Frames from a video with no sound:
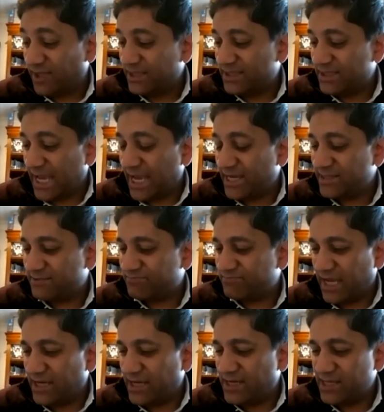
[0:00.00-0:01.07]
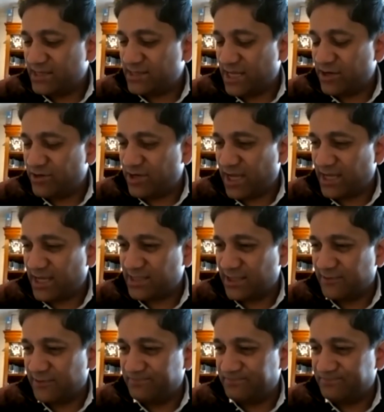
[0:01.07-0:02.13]
my dad in his area
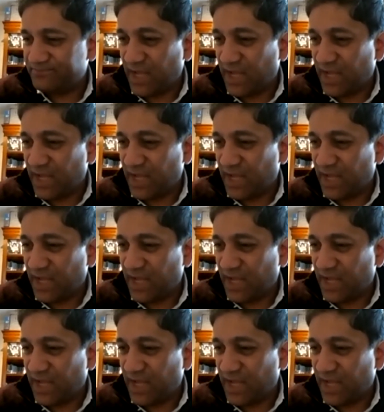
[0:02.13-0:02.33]
had a